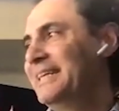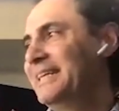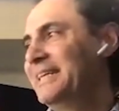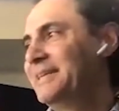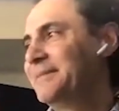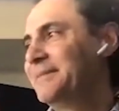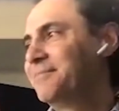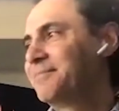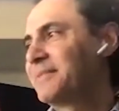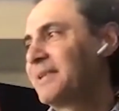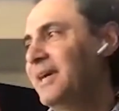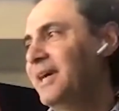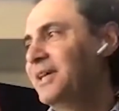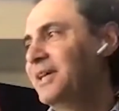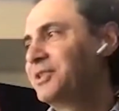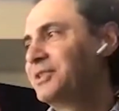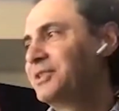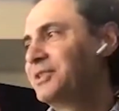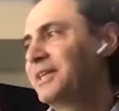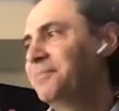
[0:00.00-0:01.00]
I
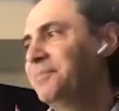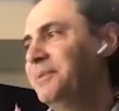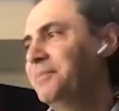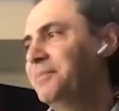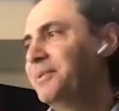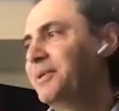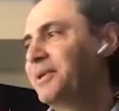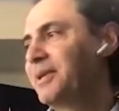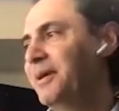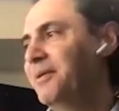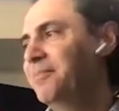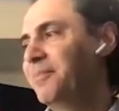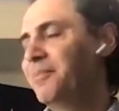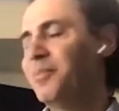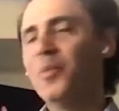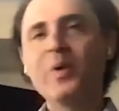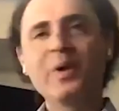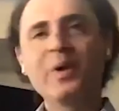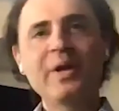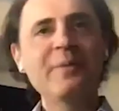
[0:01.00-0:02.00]
should say people,
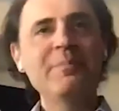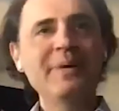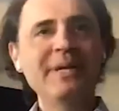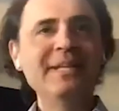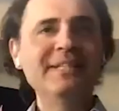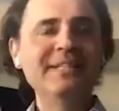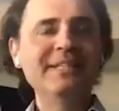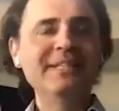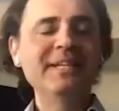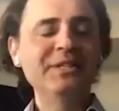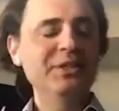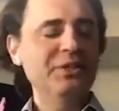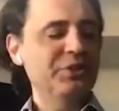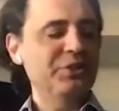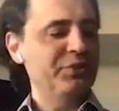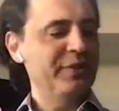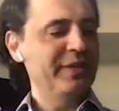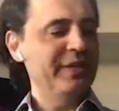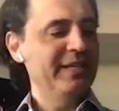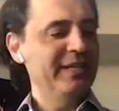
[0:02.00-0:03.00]
what I mean in the
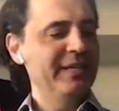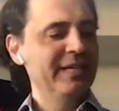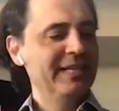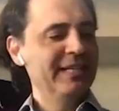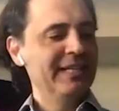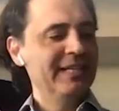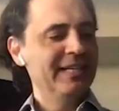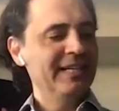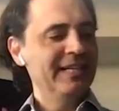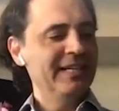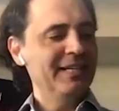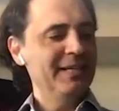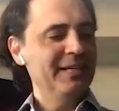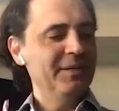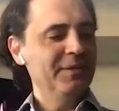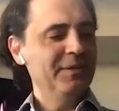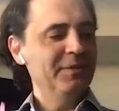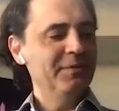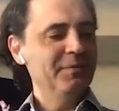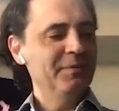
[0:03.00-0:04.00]
industry,
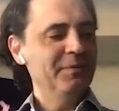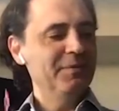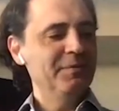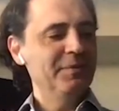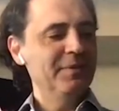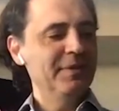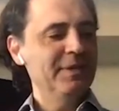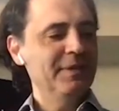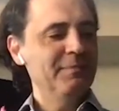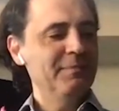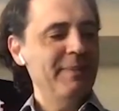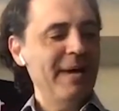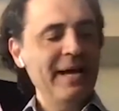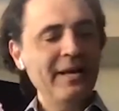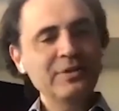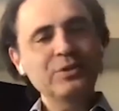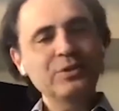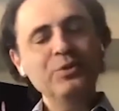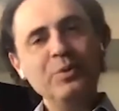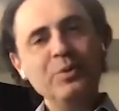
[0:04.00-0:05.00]

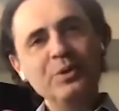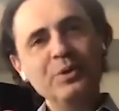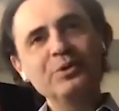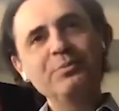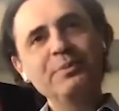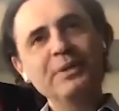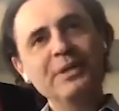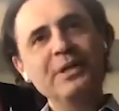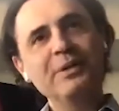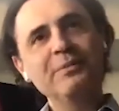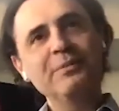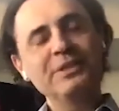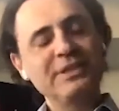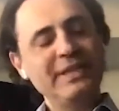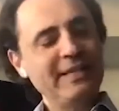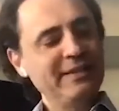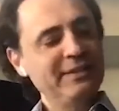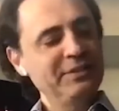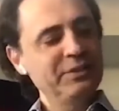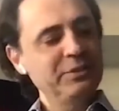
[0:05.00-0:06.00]
banks who want to
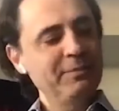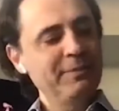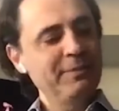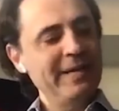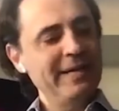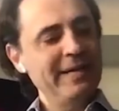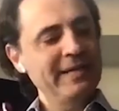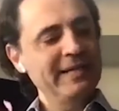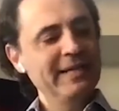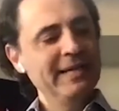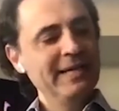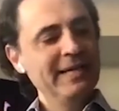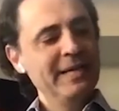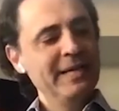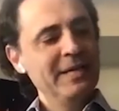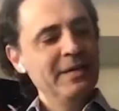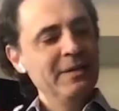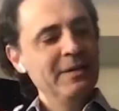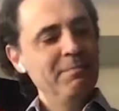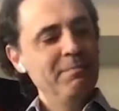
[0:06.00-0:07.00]
become a challenger
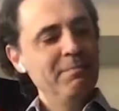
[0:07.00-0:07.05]
bank,